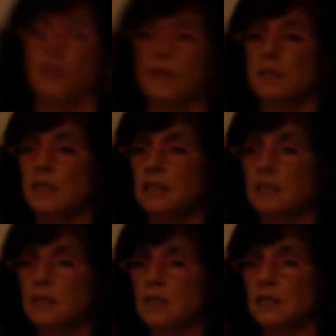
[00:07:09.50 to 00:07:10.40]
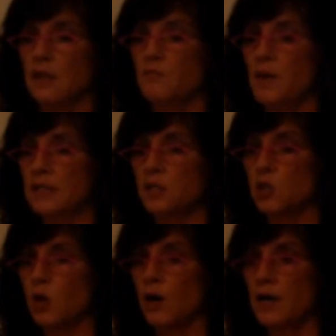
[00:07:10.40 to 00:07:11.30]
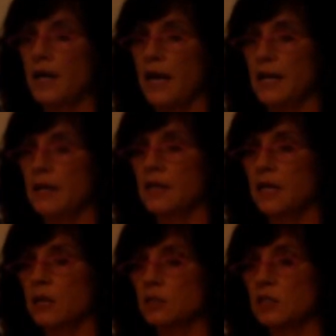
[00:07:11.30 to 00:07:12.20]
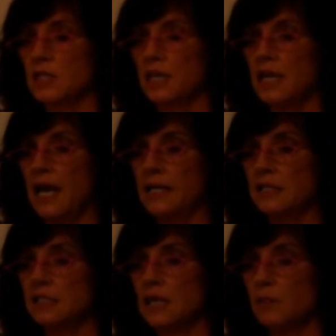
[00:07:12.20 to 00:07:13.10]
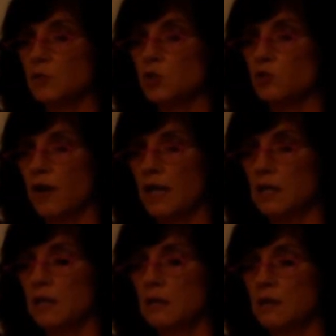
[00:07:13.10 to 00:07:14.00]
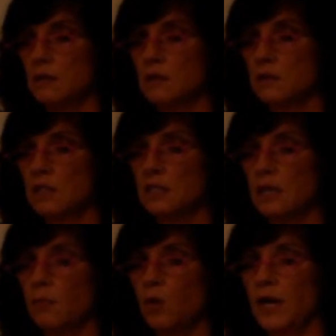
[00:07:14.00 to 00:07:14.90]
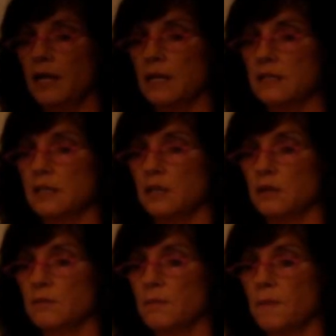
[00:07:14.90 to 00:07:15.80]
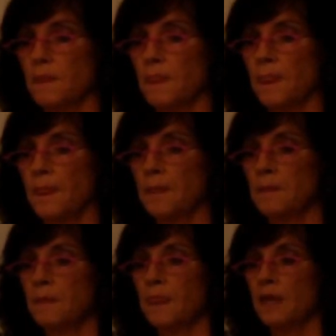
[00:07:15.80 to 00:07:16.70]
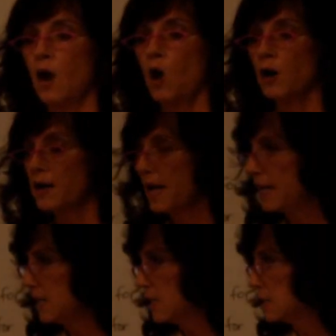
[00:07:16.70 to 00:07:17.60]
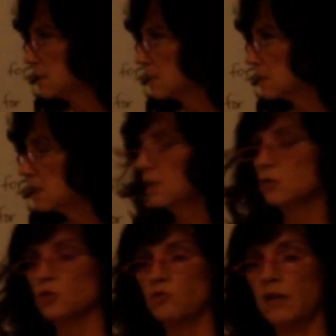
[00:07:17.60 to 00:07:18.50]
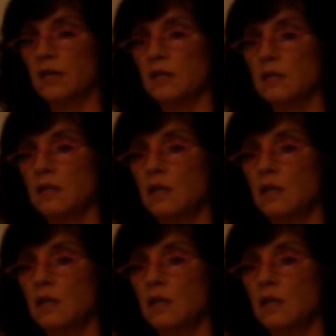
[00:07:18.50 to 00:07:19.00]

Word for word: the synthesis of messenger RNA, and here's DNA, it's double-stranded. See, double helix here. RNA is single-stranded.